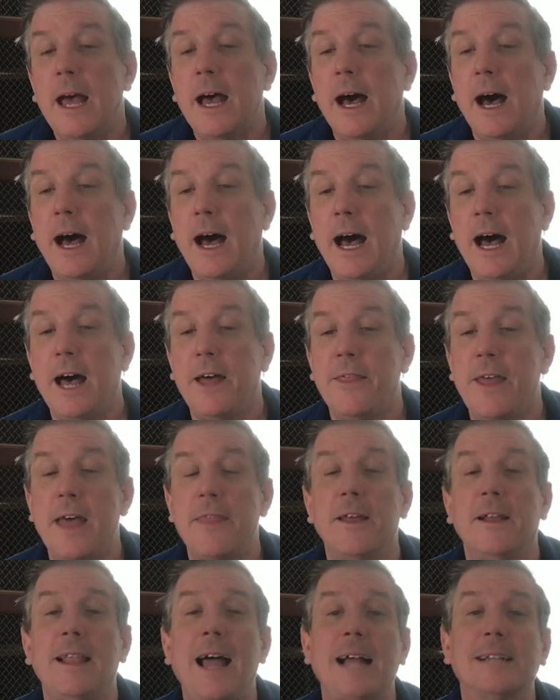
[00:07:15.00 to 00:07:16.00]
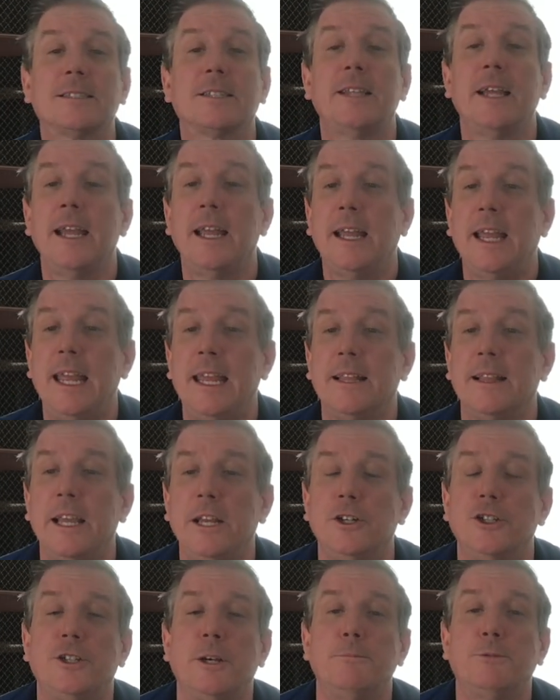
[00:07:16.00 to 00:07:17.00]
Uh, then the last thing in
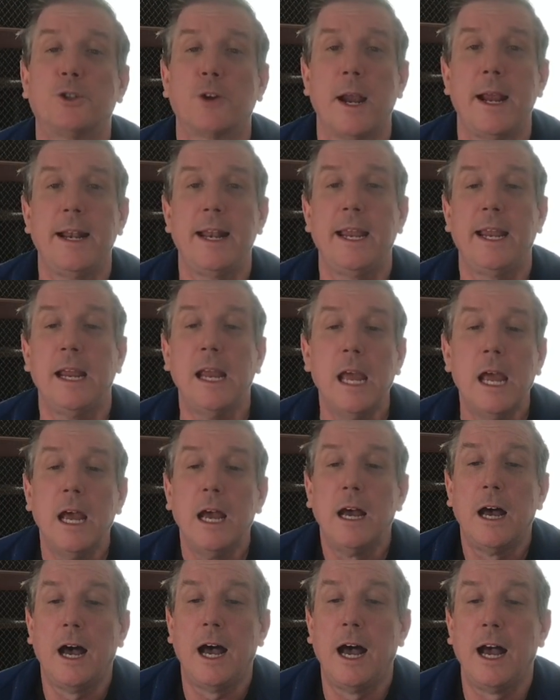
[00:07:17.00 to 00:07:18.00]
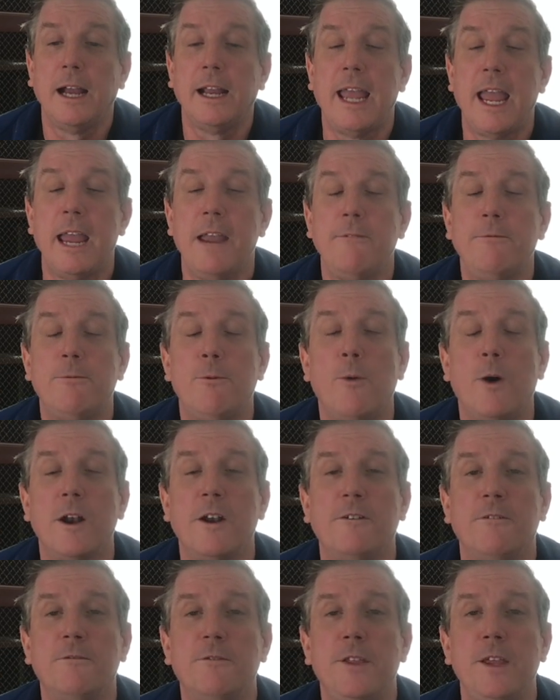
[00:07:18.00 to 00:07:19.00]
leadership training, uh, gave one
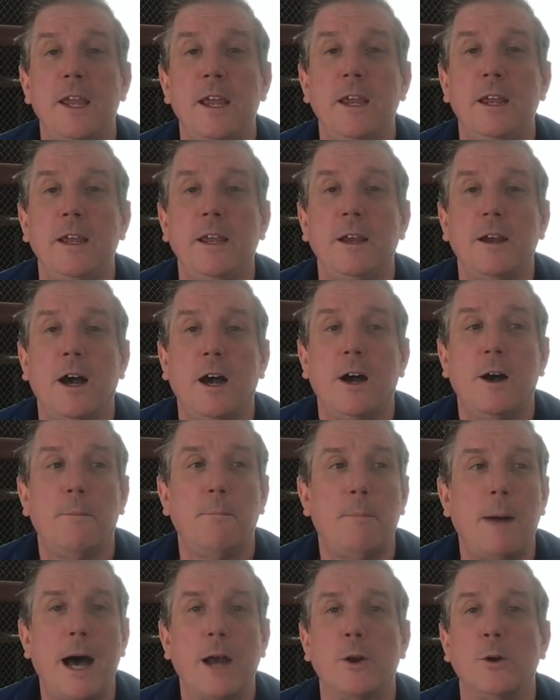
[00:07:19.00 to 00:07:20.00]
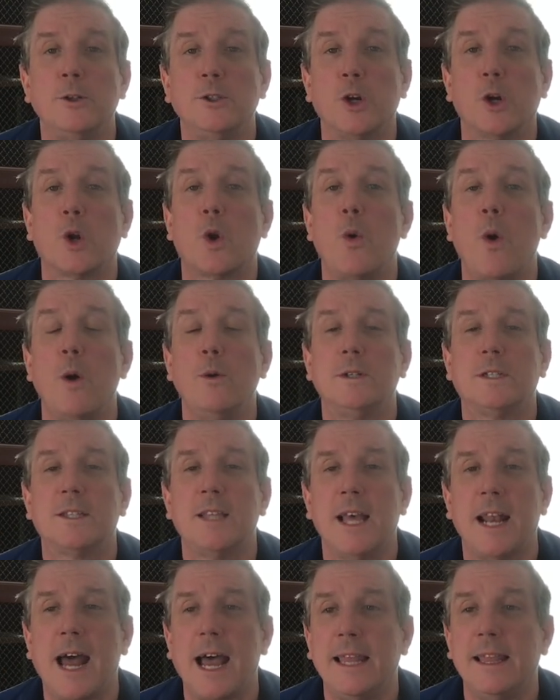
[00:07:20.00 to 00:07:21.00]
of the uh, mottos or quotes
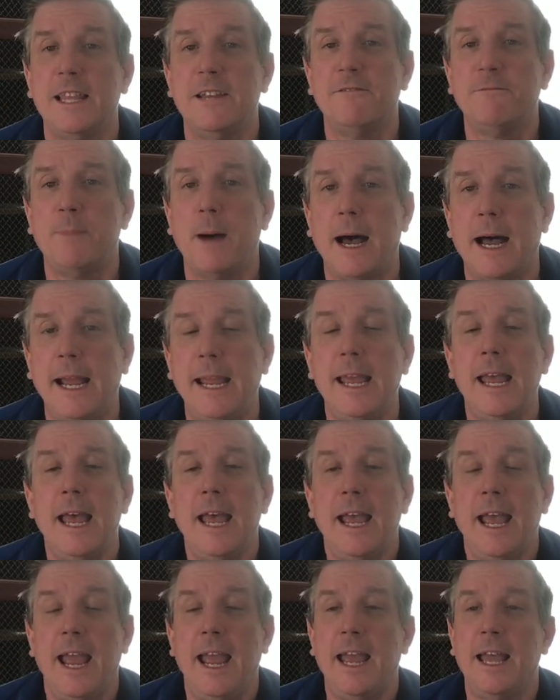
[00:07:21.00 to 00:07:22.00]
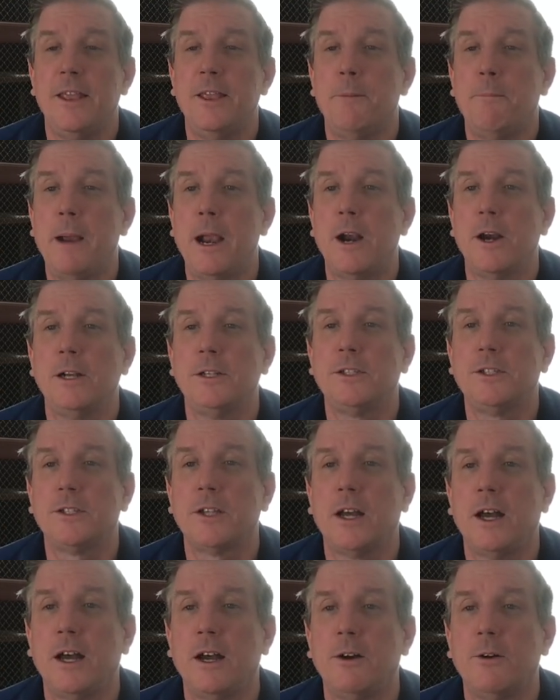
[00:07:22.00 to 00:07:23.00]
that I live by, and the parents
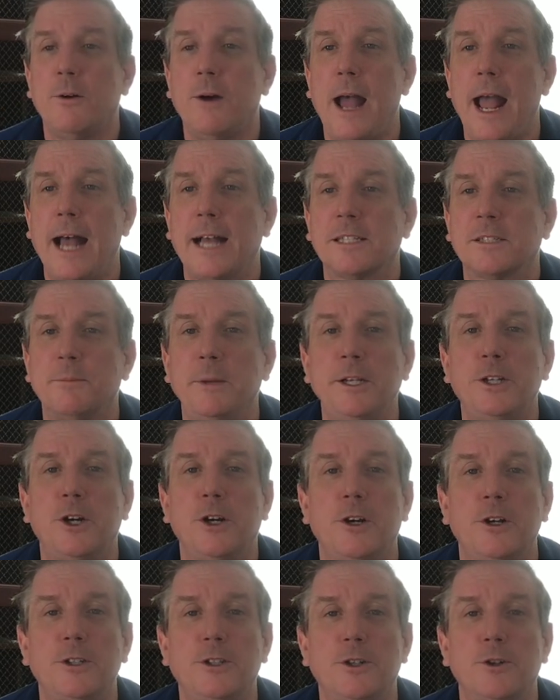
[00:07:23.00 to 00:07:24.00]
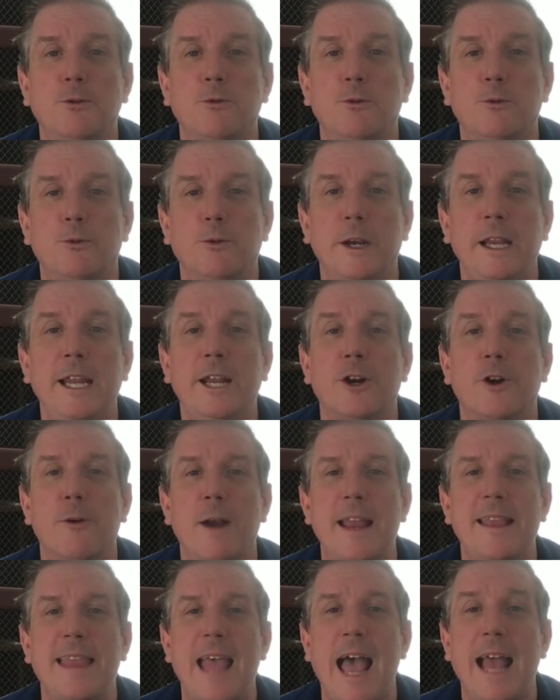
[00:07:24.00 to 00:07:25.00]
uh, asked me to, to
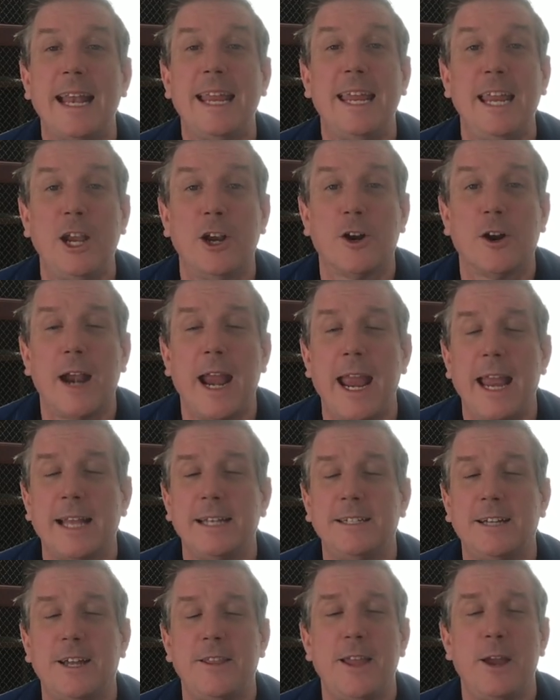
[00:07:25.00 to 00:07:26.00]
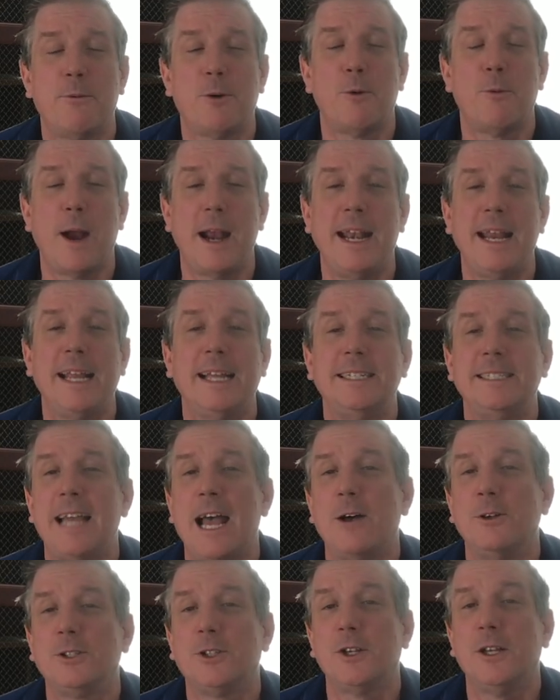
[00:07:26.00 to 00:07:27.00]
reiterate that here, and uh, they were writing it
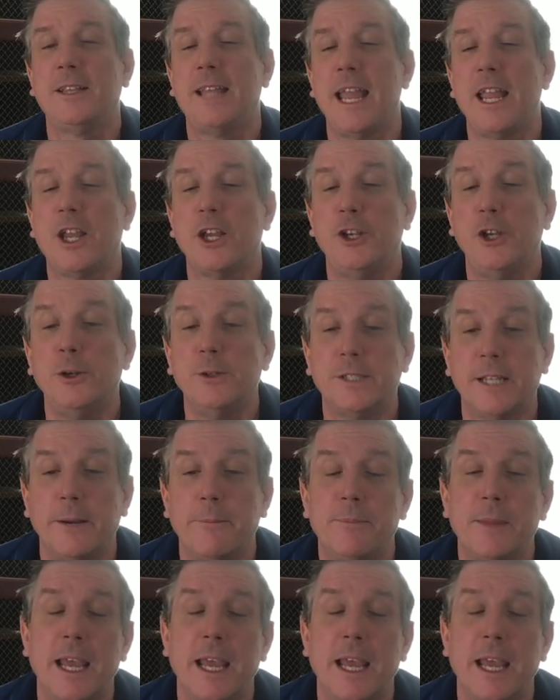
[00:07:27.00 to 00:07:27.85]
down so that they could use it.